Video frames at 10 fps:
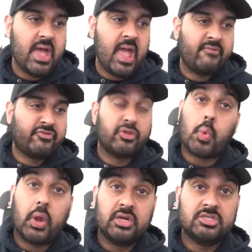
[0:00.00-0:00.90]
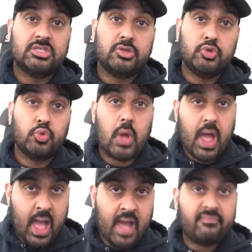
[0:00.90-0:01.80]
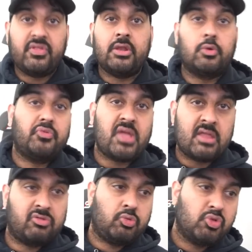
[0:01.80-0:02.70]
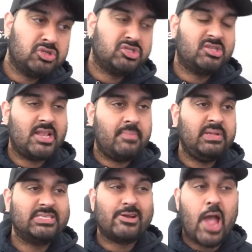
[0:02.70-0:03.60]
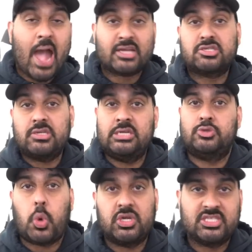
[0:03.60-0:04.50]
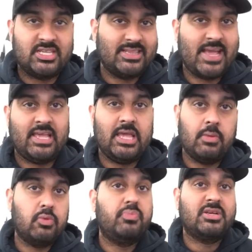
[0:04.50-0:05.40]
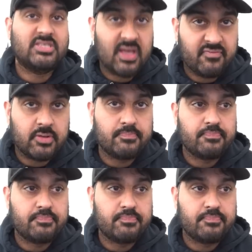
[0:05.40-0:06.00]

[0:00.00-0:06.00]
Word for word: And for the Raiders to have dinner with Anthony Richardson, it means they're actually interested in taking him with pick seven.